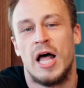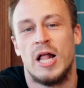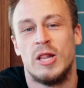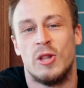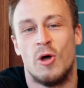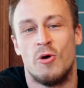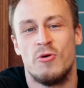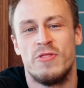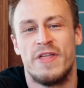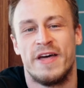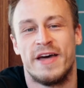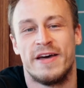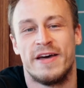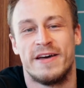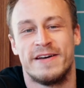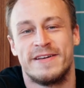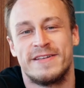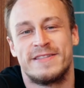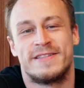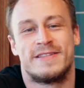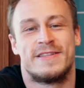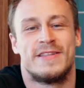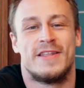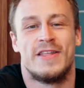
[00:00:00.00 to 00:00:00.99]
Hello
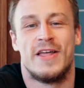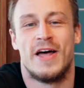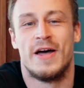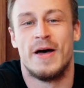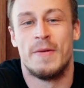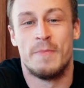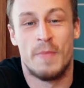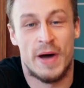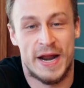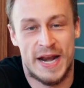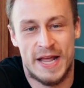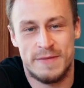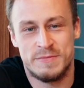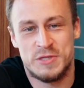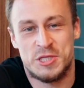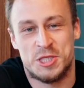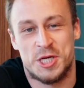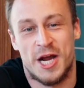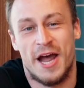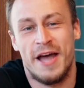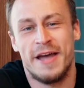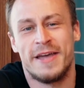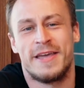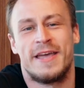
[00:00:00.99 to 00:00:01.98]
there, my
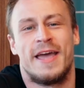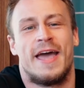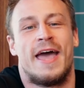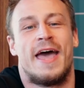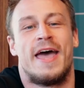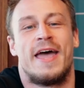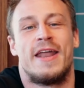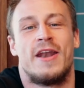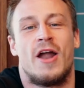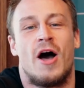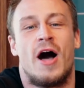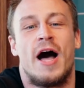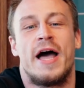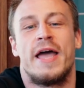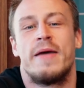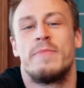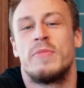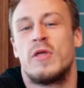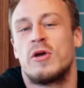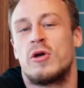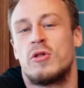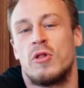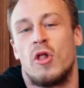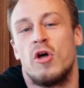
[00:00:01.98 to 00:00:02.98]
name's Jack and
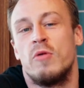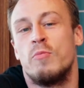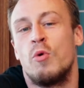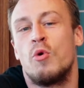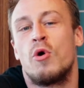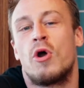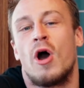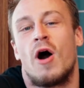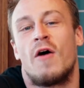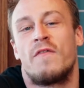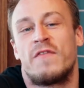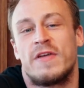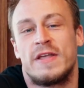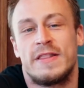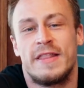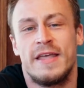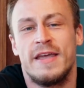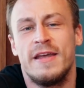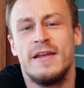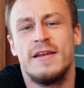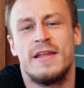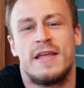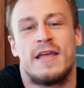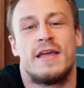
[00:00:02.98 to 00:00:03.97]
I am the Global Coffee
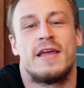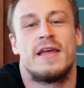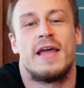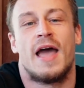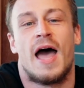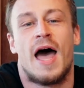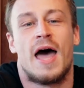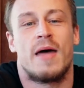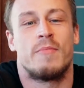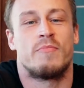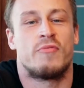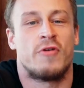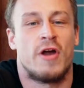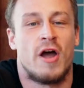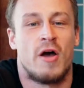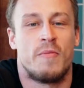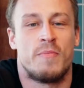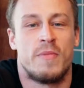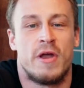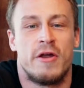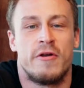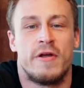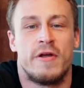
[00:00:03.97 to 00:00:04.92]
Lead here at Proud